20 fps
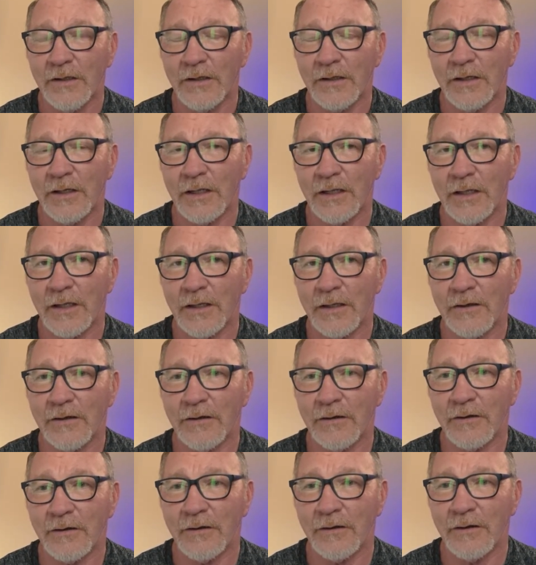And
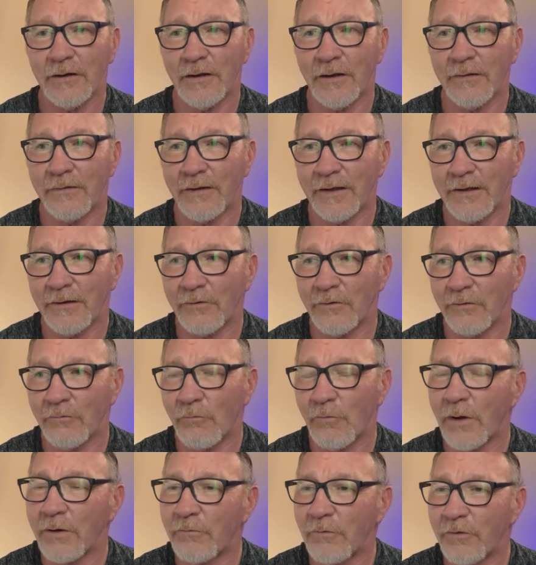I think
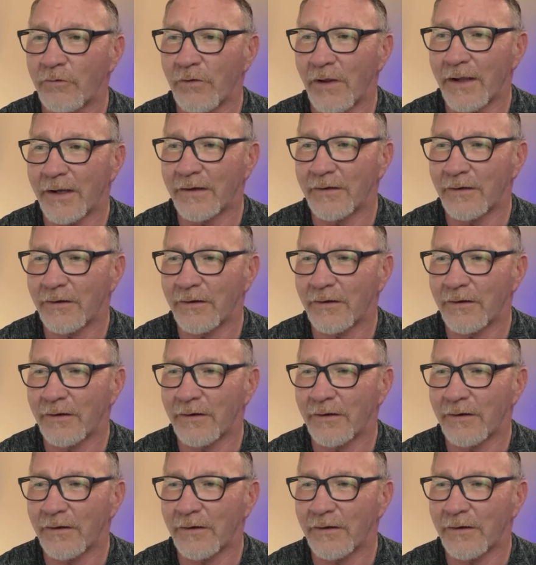one was like,